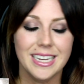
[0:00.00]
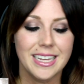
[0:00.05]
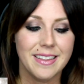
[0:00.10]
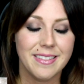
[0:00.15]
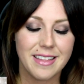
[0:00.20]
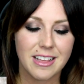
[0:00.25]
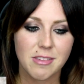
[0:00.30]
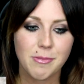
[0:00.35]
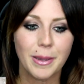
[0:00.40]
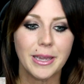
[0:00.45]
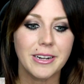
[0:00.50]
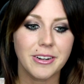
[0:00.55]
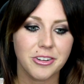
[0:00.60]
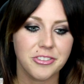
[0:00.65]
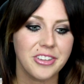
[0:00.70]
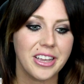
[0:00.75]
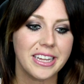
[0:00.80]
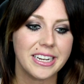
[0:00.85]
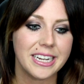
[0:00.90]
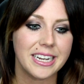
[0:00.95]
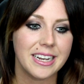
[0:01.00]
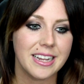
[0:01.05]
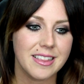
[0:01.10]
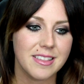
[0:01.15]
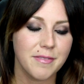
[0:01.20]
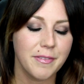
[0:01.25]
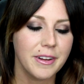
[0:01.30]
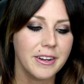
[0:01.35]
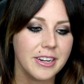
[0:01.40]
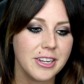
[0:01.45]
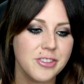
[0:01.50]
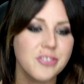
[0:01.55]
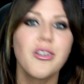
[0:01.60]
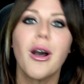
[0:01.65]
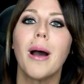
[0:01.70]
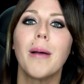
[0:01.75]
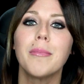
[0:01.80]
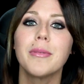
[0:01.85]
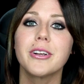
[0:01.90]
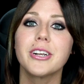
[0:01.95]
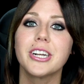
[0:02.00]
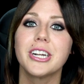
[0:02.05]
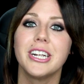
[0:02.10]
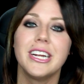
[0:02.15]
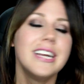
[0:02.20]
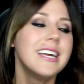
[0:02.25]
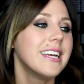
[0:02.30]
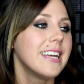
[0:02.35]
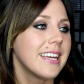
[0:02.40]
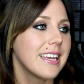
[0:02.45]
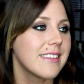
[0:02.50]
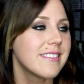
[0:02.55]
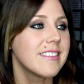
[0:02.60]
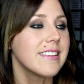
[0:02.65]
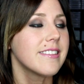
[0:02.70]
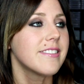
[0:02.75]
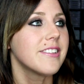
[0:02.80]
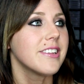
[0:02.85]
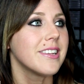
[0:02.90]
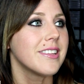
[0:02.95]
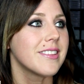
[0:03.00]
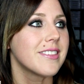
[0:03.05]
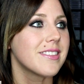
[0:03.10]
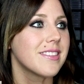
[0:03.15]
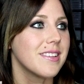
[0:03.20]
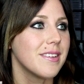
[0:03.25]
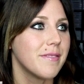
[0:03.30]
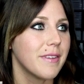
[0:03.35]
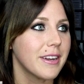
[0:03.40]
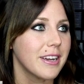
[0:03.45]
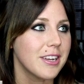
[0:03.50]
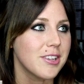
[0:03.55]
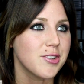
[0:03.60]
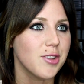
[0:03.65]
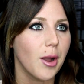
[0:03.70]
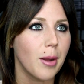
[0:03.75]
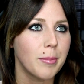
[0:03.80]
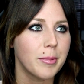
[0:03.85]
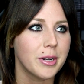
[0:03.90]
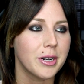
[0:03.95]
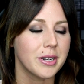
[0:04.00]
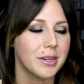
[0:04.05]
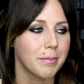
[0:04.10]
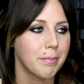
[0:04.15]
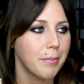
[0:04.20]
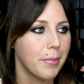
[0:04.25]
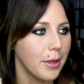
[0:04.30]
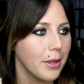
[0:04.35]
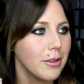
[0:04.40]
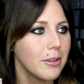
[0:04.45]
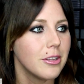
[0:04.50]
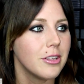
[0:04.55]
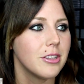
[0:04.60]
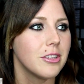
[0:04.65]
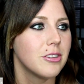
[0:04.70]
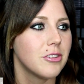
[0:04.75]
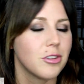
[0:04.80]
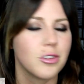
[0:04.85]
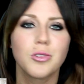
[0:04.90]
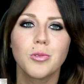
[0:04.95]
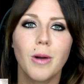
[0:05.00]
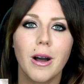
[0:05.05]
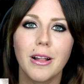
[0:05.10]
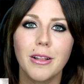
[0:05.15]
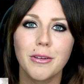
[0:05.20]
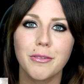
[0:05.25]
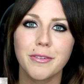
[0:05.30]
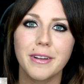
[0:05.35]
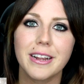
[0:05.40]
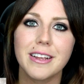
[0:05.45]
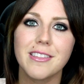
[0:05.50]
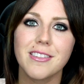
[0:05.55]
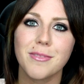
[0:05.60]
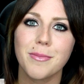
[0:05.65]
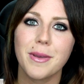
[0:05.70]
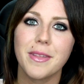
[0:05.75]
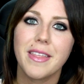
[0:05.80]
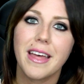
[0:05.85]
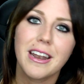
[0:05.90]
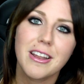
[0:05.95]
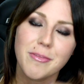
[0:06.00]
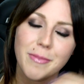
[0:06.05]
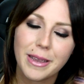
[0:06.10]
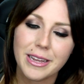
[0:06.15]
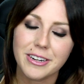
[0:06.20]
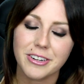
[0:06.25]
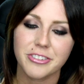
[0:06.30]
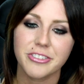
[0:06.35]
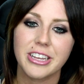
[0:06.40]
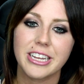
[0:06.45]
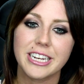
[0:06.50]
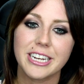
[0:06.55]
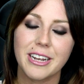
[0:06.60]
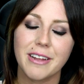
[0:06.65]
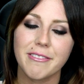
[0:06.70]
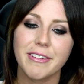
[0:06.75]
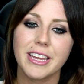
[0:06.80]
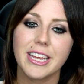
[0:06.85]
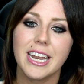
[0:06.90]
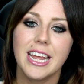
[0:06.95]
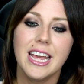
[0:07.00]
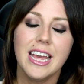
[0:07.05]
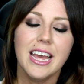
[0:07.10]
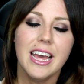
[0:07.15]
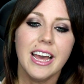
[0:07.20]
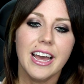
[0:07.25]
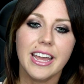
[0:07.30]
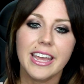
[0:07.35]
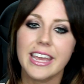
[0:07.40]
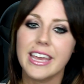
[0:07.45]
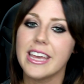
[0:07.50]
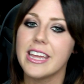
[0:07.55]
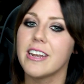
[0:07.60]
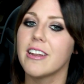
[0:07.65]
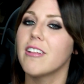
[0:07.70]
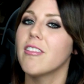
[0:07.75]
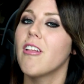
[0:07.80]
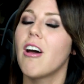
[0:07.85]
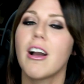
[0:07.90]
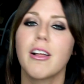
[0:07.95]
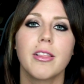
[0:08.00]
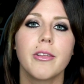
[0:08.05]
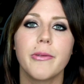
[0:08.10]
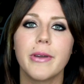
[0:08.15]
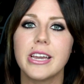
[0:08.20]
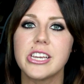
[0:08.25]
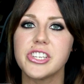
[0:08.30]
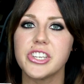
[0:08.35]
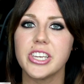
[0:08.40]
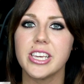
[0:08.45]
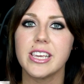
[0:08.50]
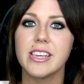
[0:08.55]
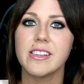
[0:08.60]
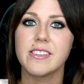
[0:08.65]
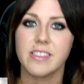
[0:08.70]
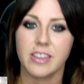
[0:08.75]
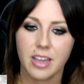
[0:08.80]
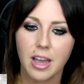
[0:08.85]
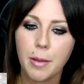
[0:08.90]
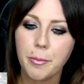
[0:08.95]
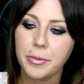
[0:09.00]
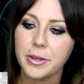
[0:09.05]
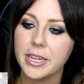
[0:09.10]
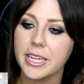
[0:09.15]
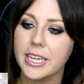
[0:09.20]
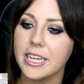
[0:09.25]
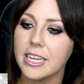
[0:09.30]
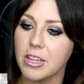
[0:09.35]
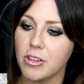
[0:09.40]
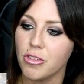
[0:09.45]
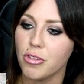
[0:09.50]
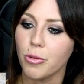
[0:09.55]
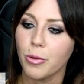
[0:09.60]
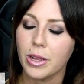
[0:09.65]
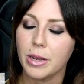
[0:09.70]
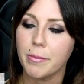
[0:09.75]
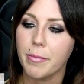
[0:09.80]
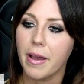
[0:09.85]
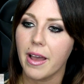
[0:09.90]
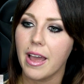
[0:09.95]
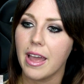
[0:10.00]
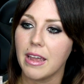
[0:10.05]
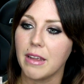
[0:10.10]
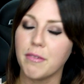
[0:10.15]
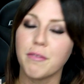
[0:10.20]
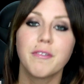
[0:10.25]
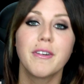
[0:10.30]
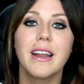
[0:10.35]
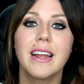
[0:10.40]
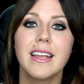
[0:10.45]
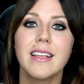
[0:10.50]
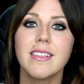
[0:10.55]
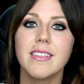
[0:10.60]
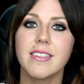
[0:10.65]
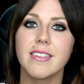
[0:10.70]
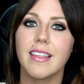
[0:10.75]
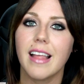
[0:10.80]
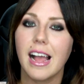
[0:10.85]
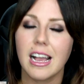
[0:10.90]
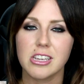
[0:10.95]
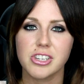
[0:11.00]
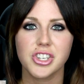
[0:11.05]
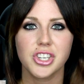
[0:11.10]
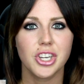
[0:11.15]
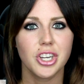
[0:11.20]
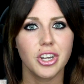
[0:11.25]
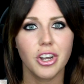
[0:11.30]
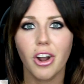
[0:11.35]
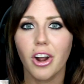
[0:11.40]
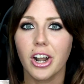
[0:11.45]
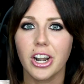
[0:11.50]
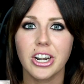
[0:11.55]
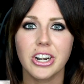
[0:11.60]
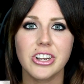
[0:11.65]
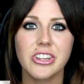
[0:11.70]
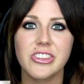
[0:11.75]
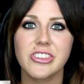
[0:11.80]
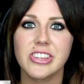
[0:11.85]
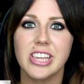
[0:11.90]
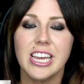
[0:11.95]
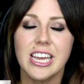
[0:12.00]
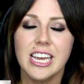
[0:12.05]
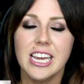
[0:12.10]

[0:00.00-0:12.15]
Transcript: That's my understanding. It's a very somber existence, a very somber pill to swallow, friends, but that is my understanding of it. And along the way she's accompanied and joined by friends / guards.